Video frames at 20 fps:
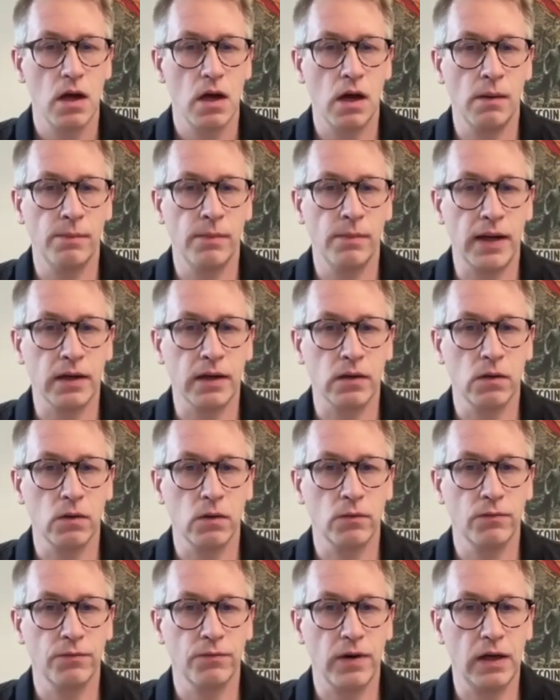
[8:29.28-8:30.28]
Uh,
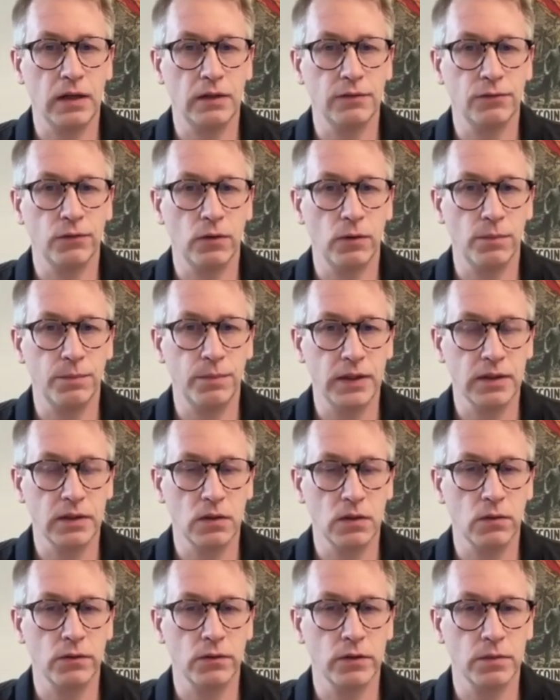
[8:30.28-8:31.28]
BlackRock filed for a
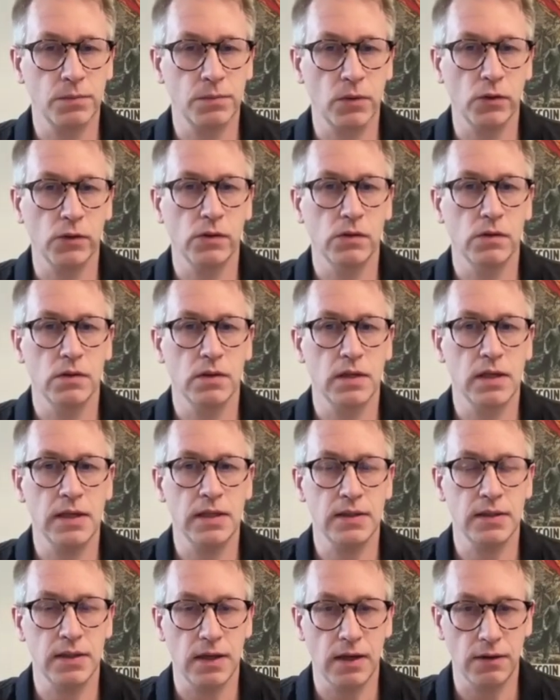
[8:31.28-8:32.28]
Bitcoin spot
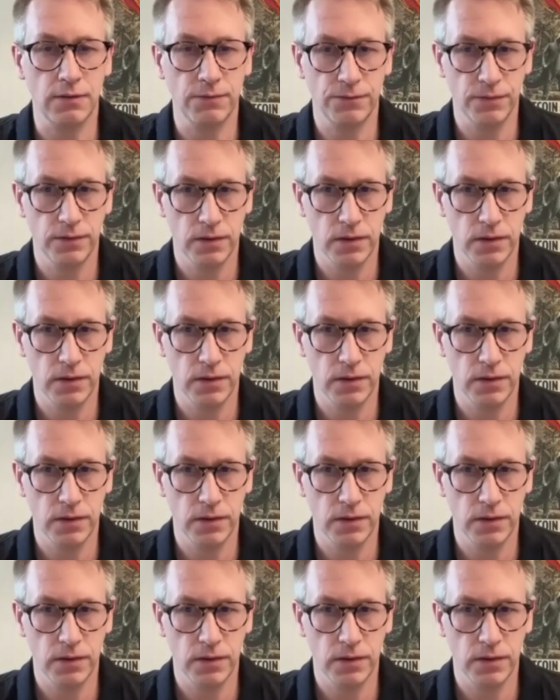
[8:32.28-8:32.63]
ETF.